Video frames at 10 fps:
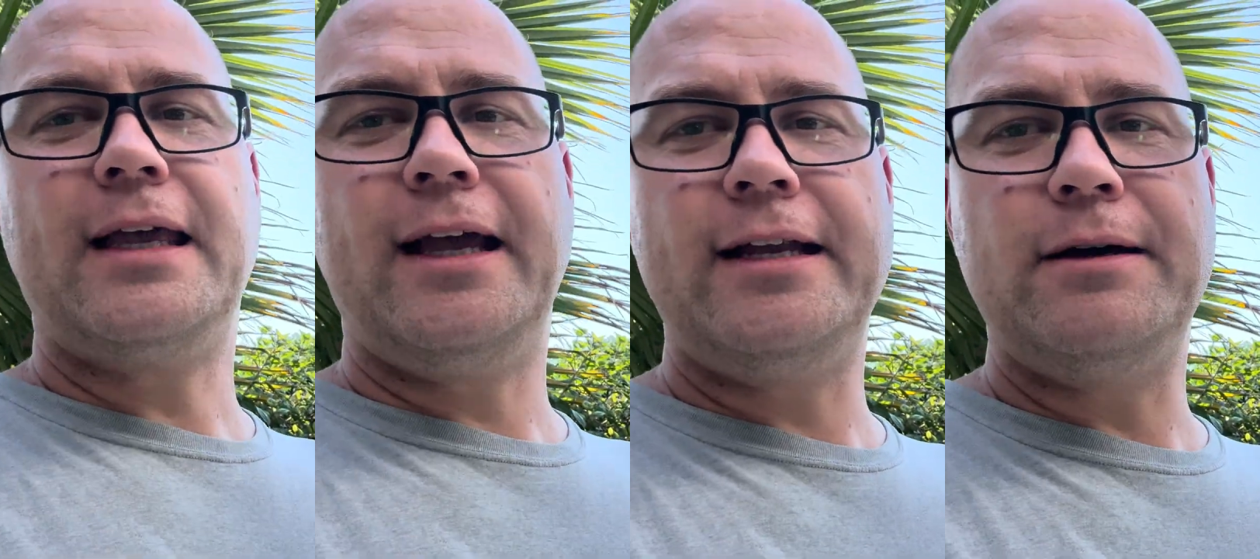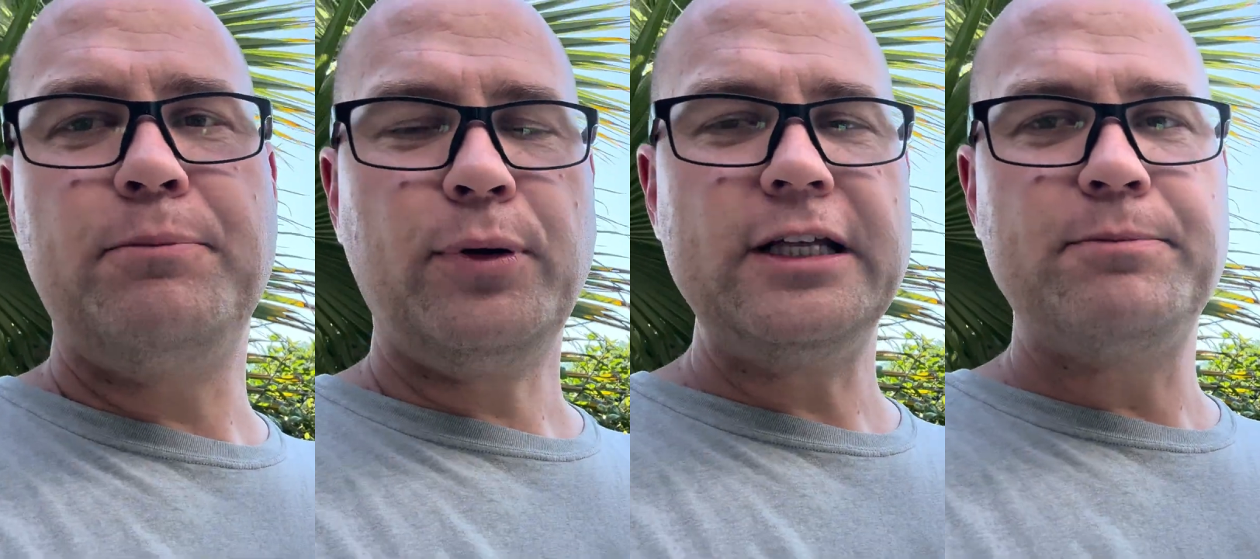And I'm
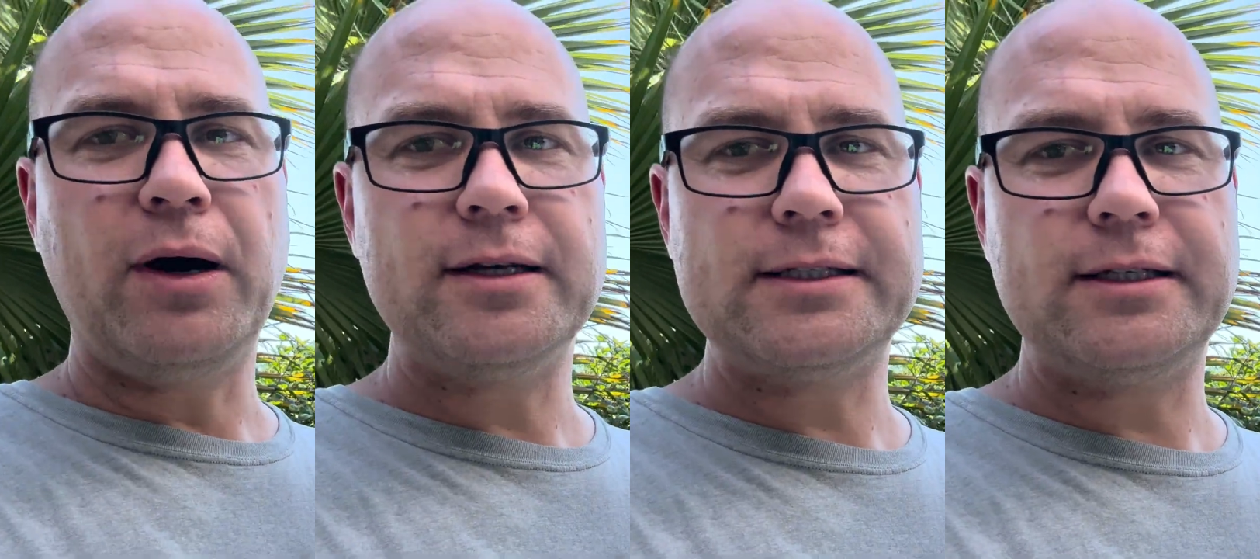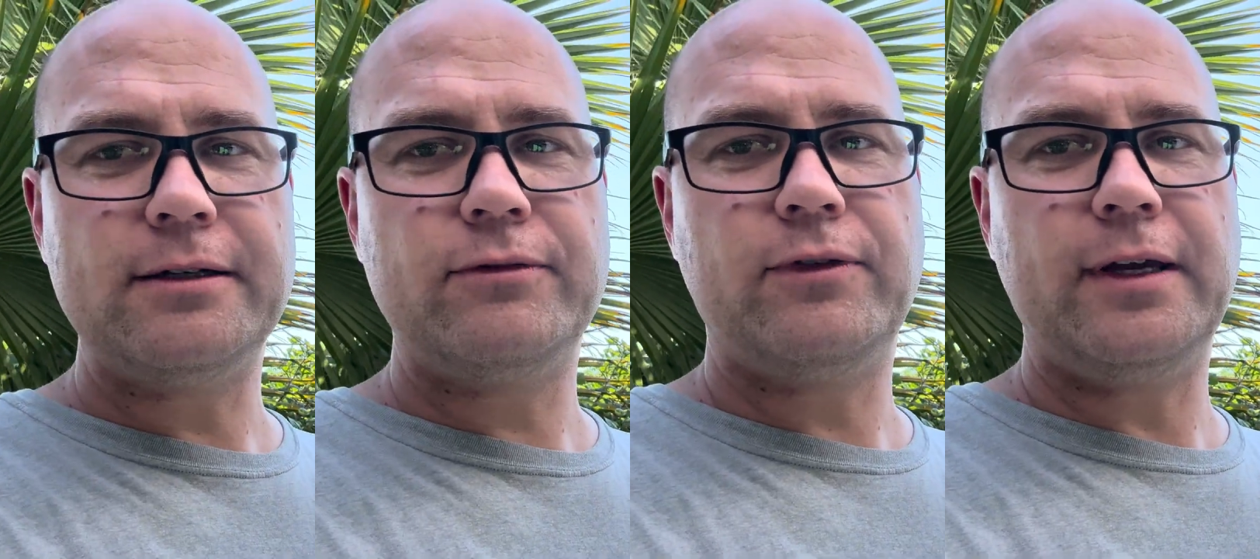pretty
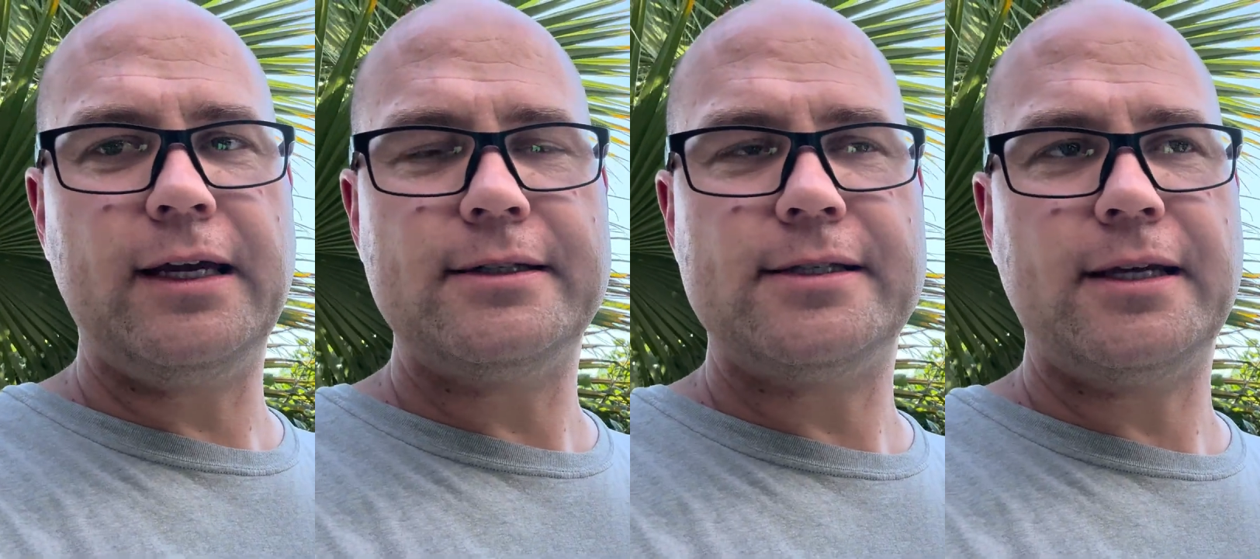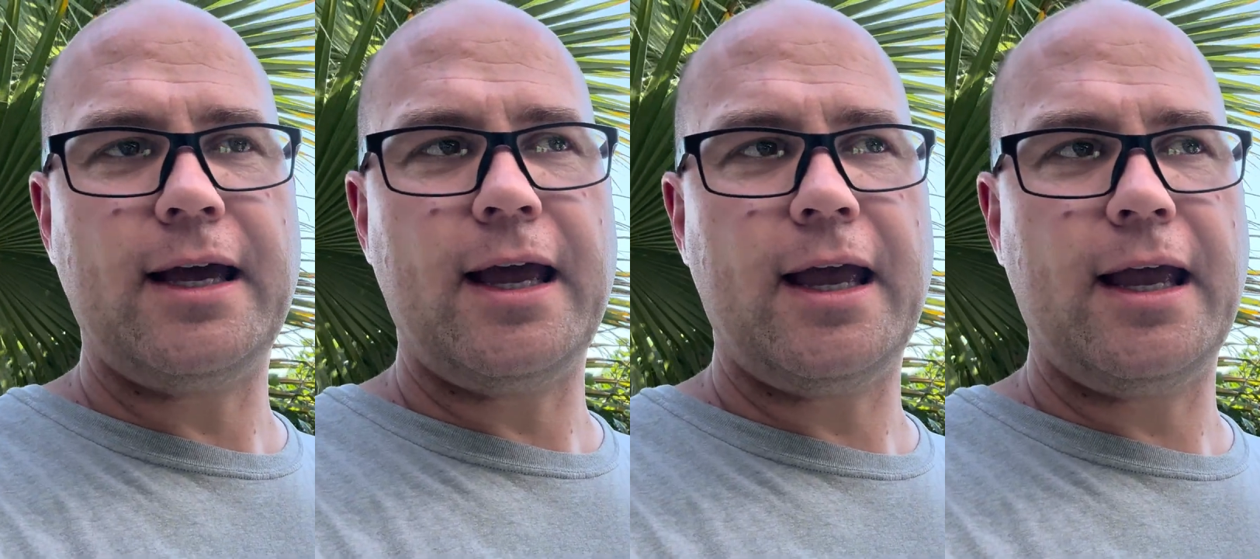positive it's
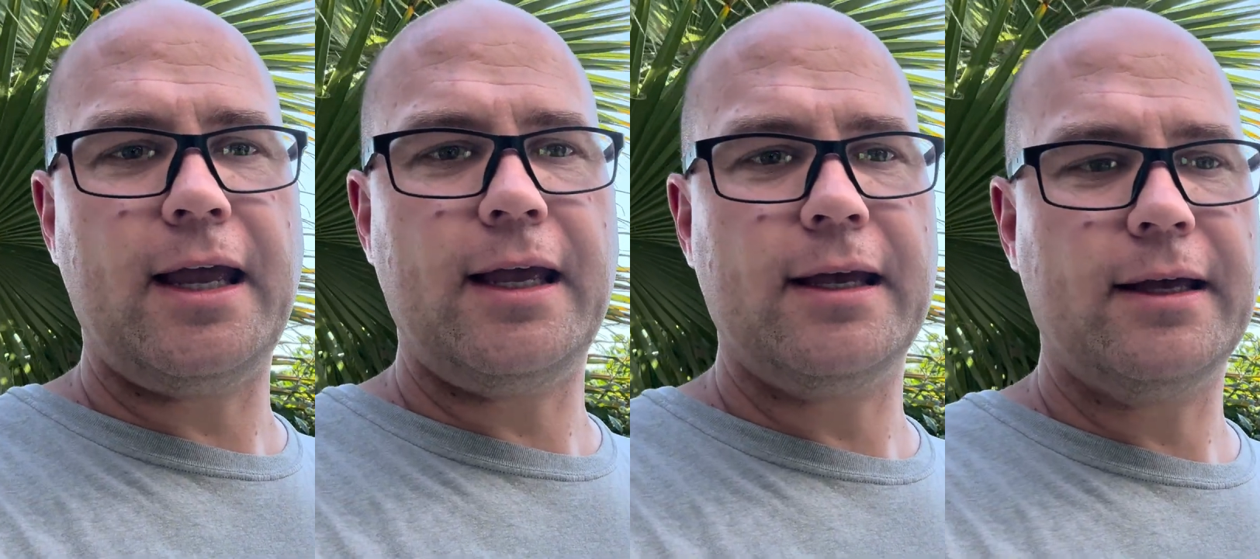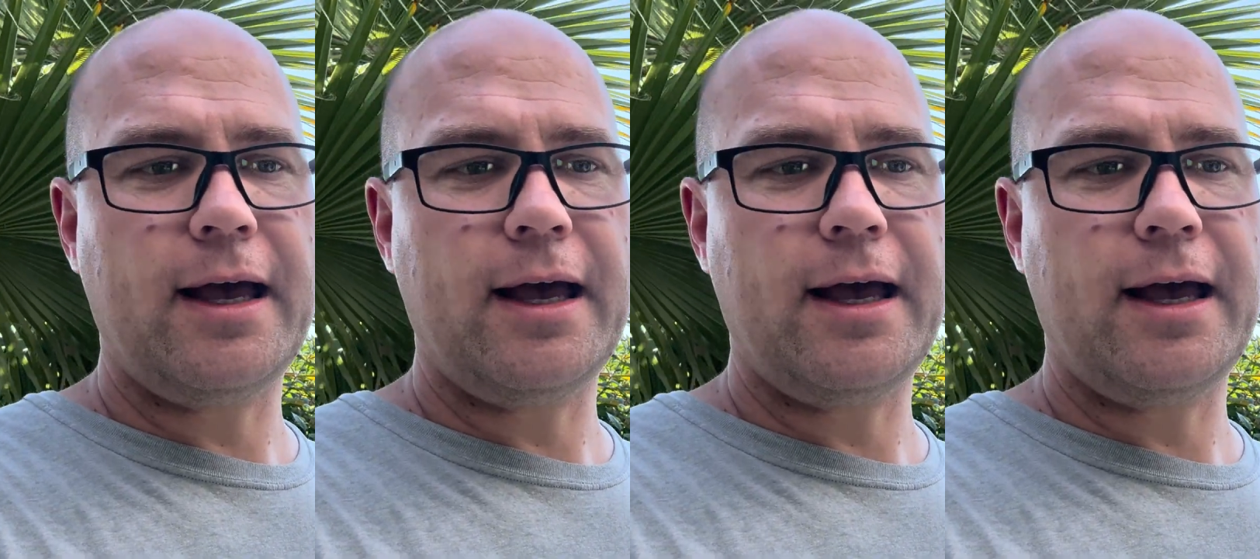a